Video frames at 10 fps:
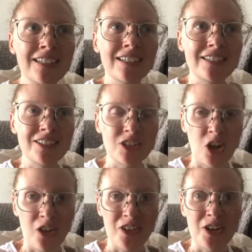
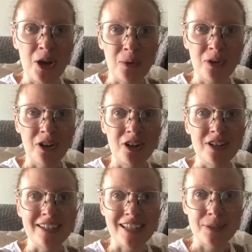saw the note on her
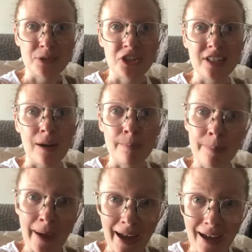desk when she got
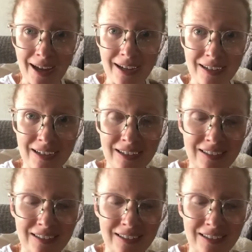back,